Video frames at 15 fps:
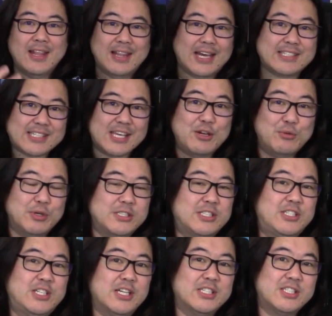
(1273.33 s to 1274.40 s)
unless he
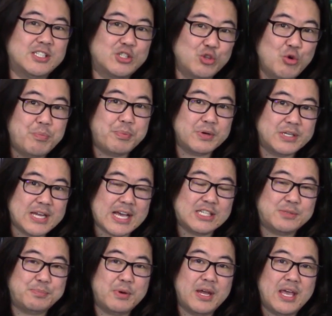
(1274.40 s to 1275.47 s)
was just super
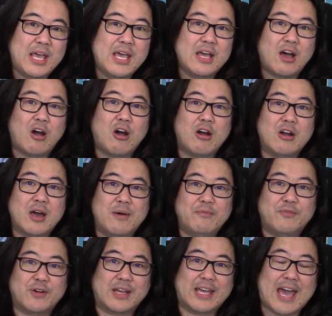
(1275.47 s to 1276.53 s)
desperate hit hard
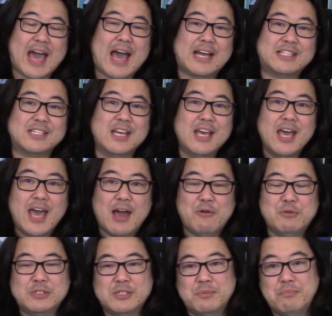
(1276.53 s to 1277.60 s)
up for cash
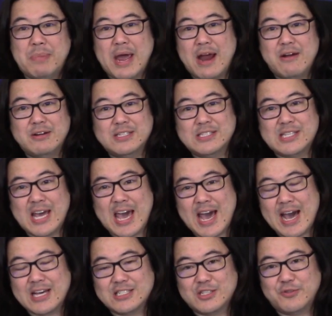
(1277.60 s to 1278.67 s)
and was embarrassed to
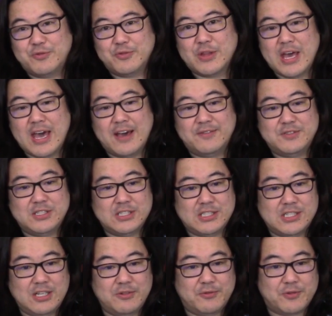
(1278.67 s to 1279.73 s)
ask the
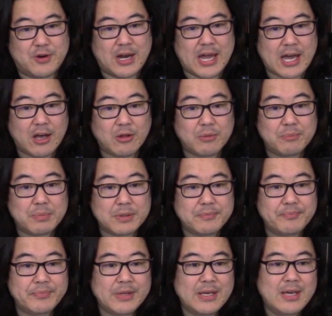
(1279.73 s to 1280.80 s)
FGC for help
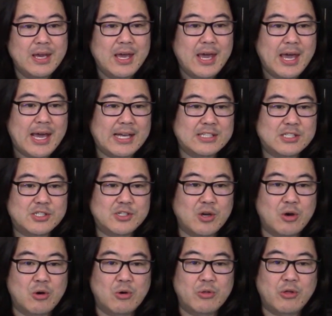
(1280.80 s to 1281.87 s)
and
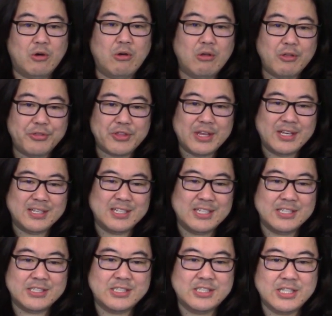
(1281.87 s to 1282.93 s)
so the whole thing
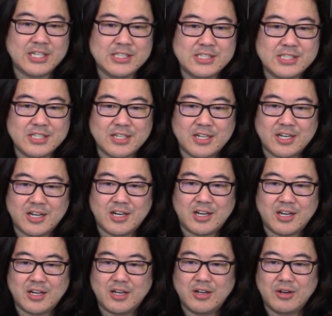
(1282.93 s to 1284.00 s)
is just
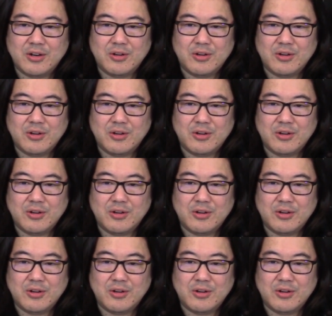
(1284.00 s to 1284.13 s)
uh